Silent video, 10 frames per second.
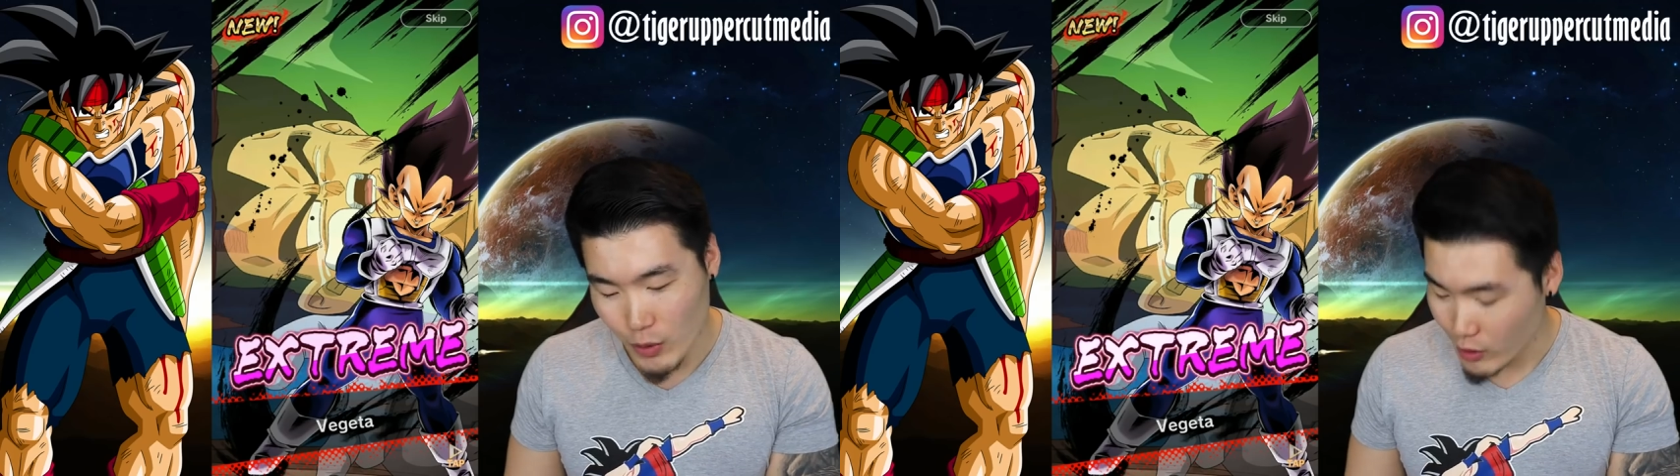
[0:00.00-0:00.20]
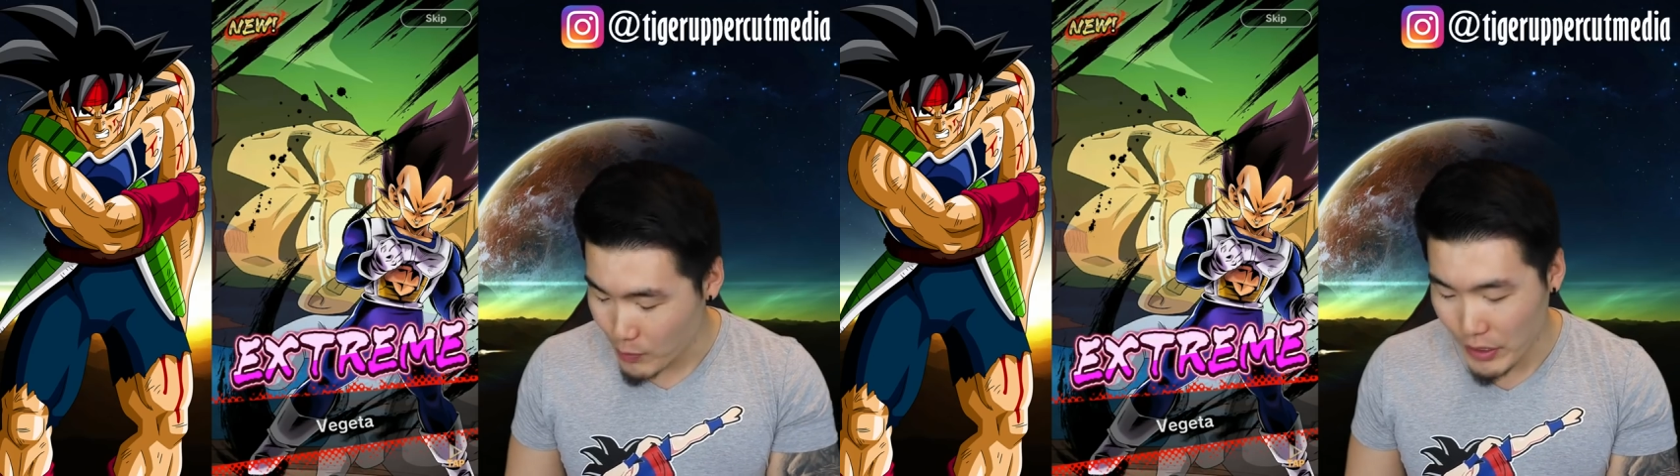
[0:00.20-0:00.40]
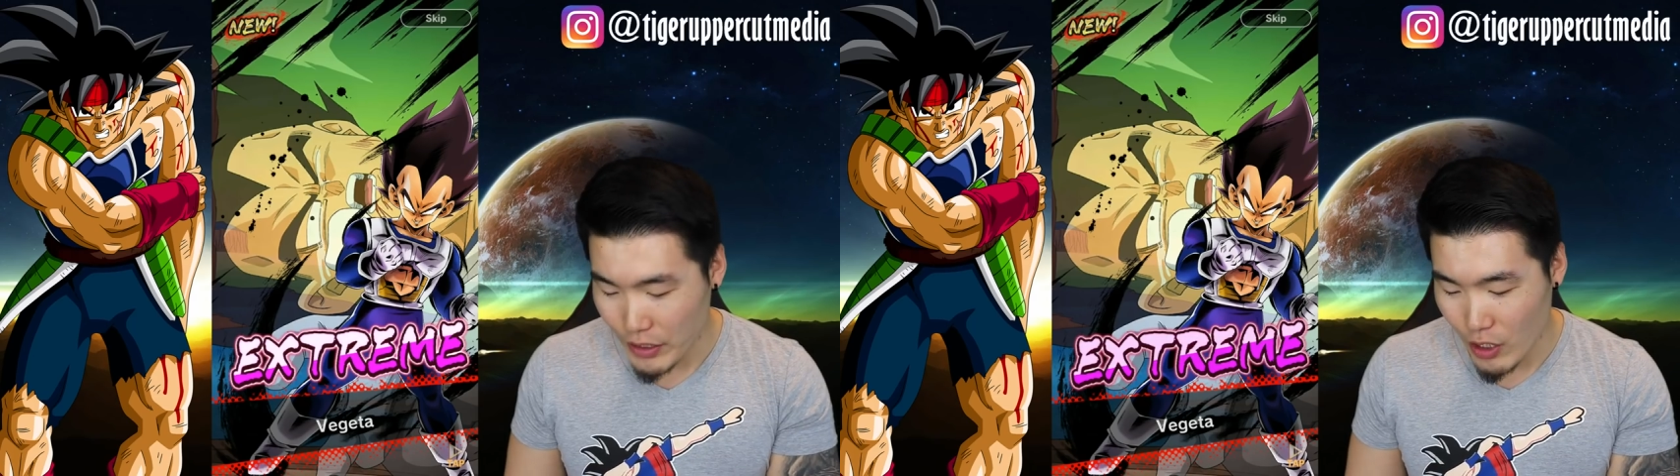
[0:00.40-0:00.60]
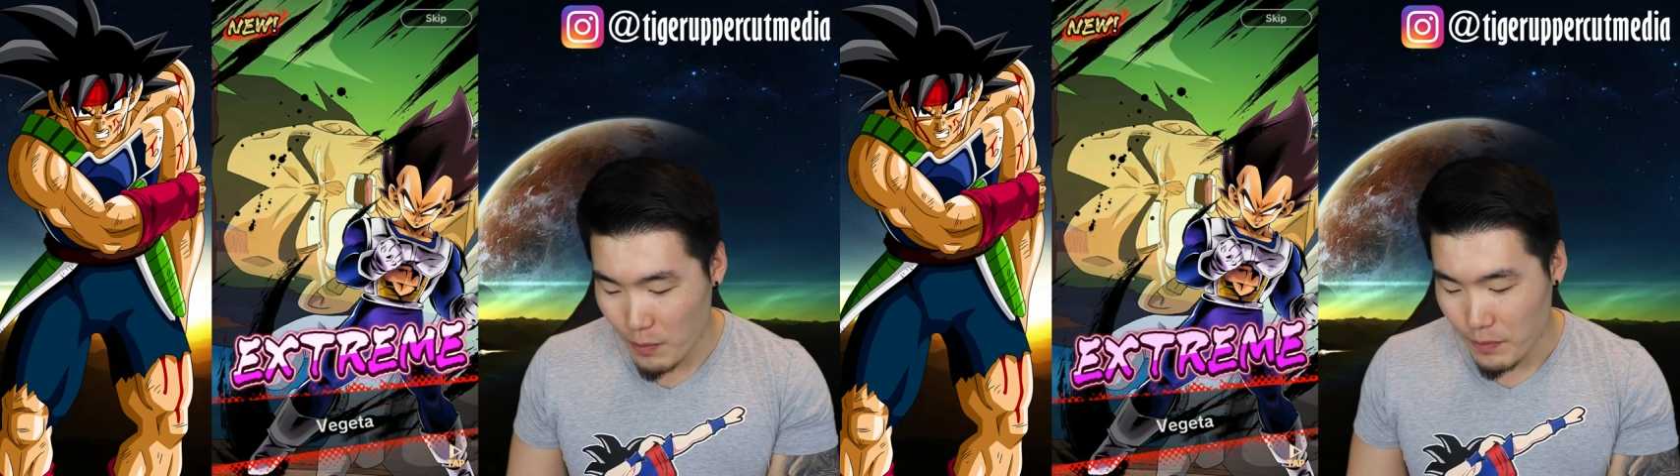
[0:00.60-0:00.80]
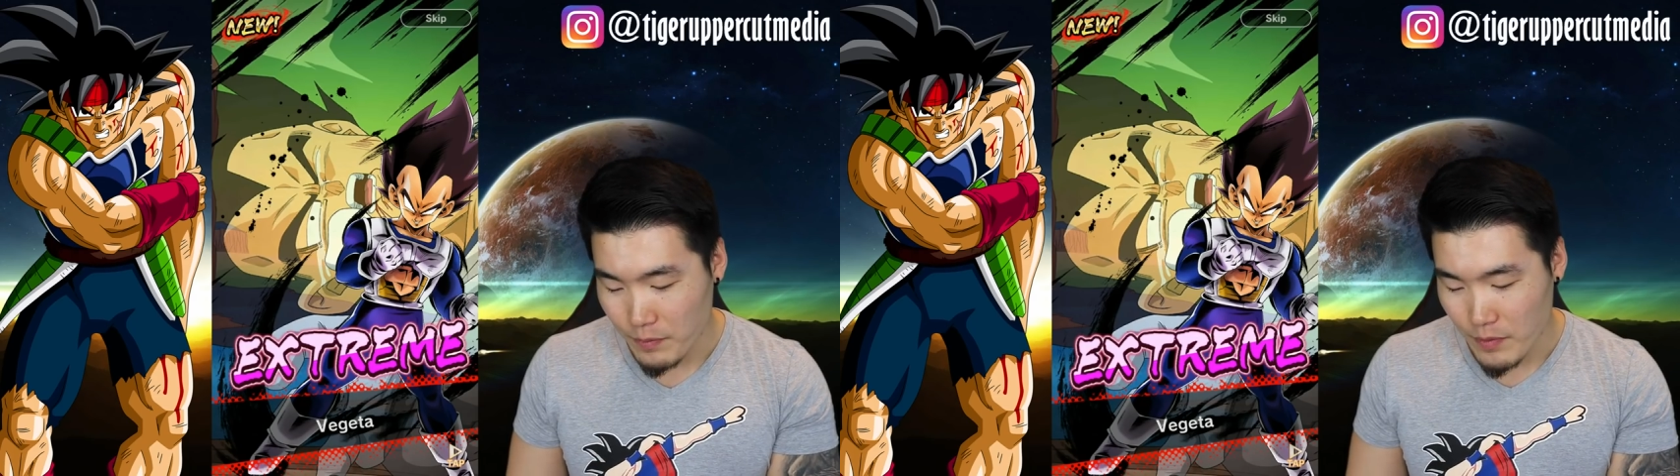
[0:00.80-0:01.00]
He looks pretty
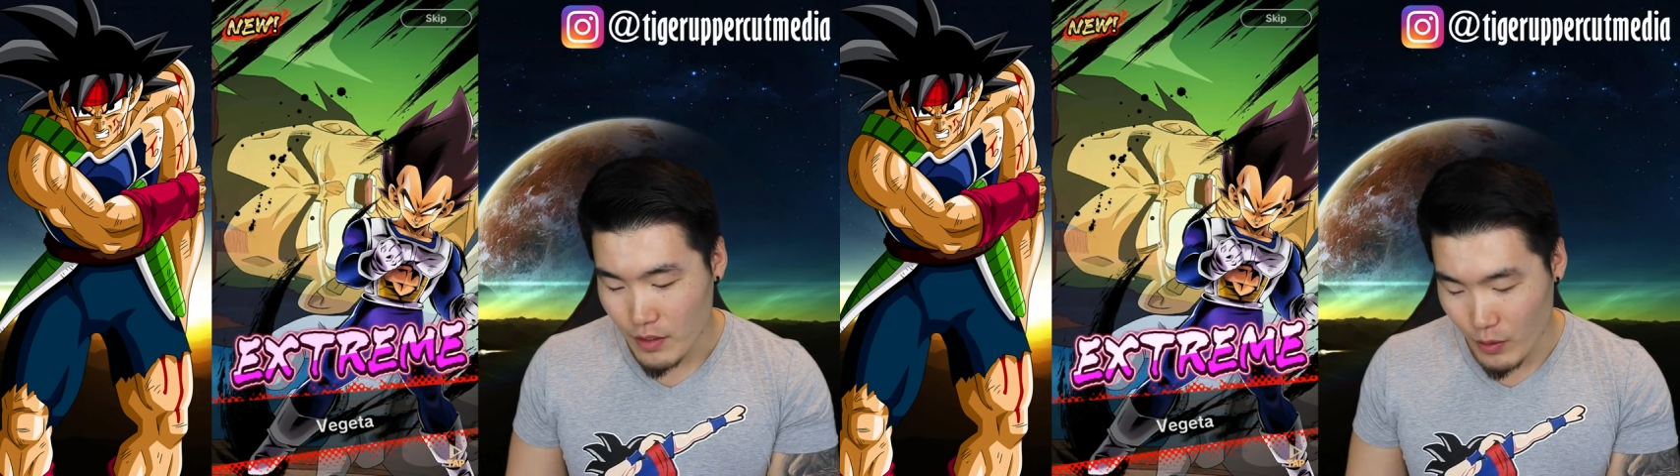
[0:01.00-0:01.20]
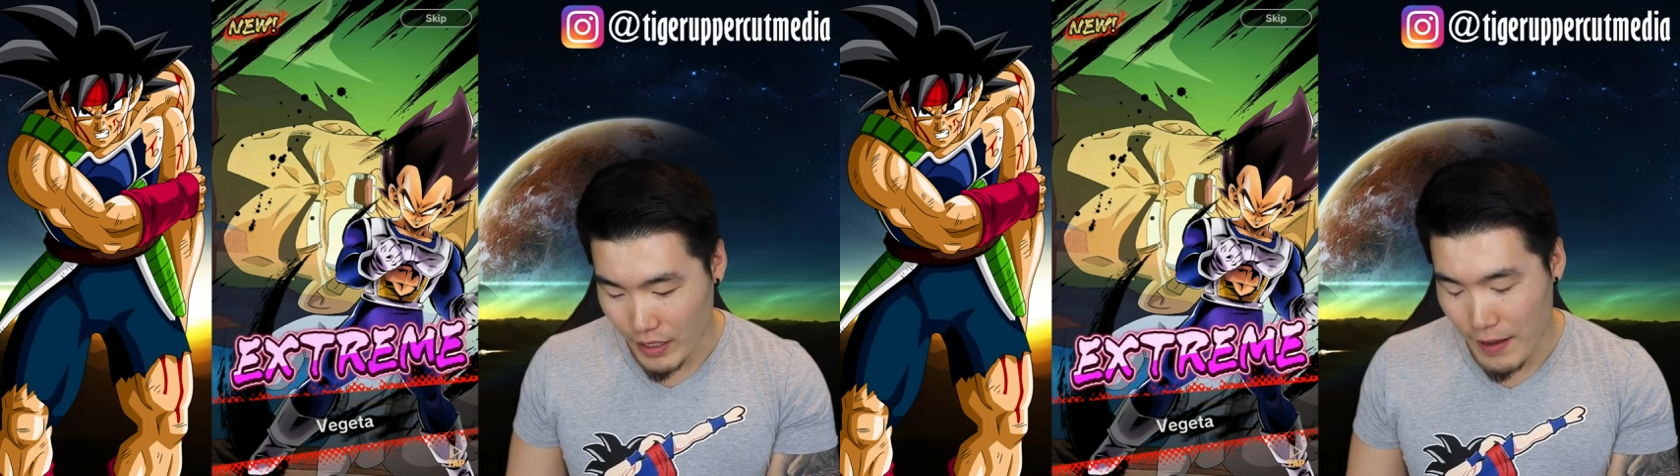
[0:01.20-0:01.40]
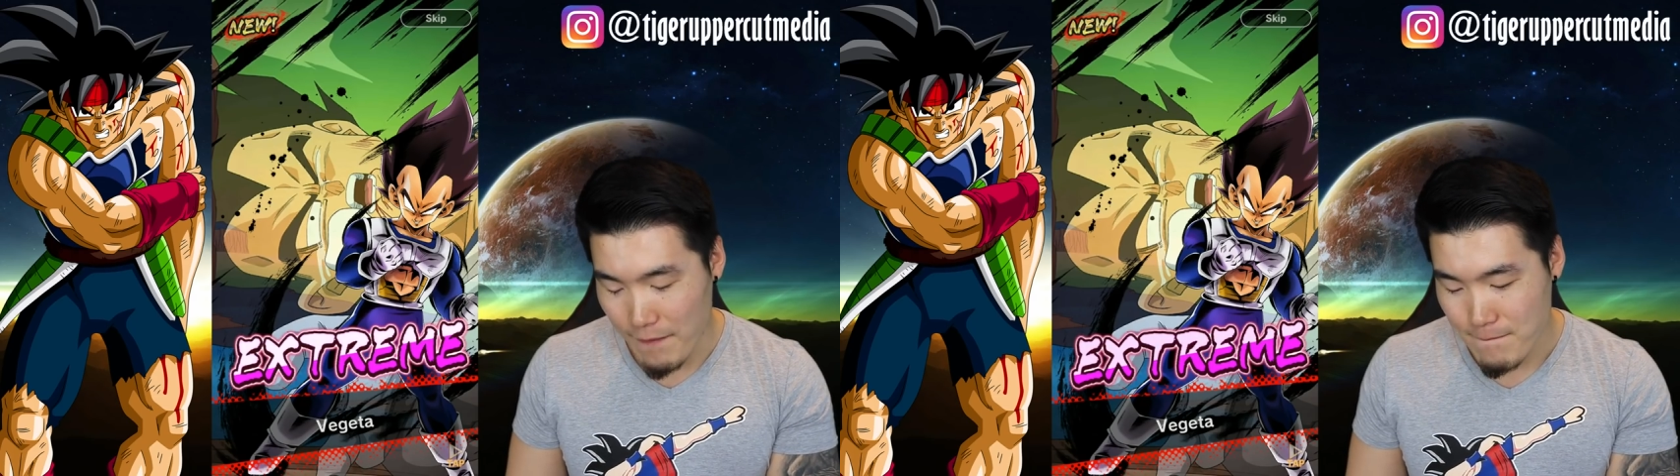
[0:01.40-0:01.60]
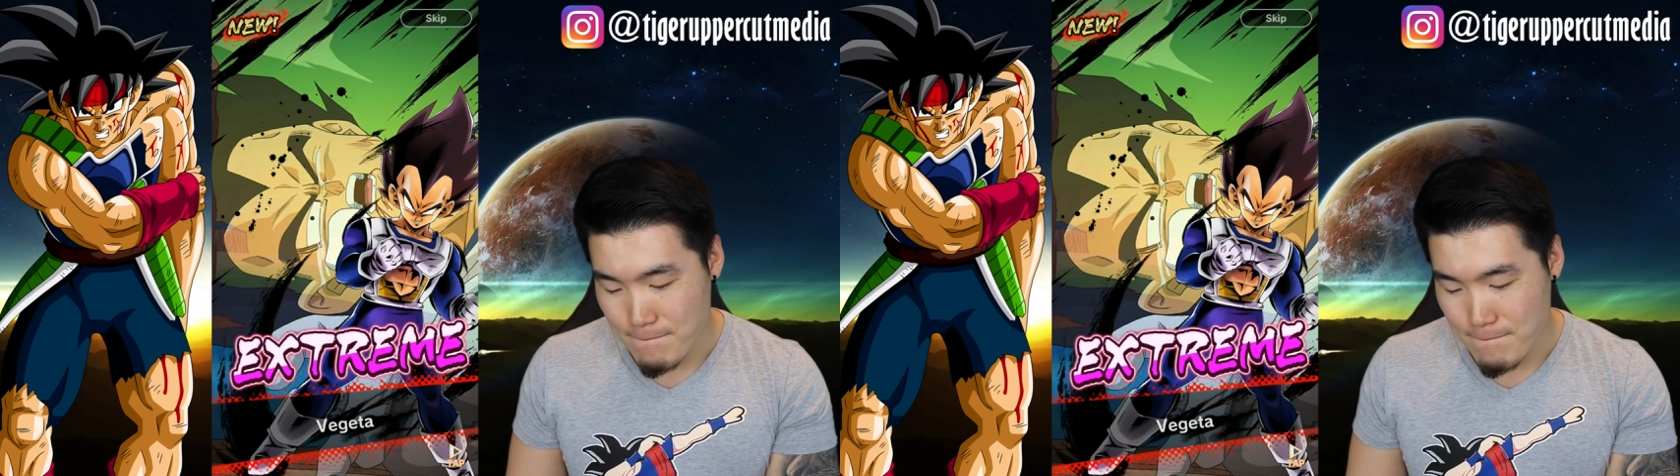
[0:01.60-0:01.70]
dope. Okay.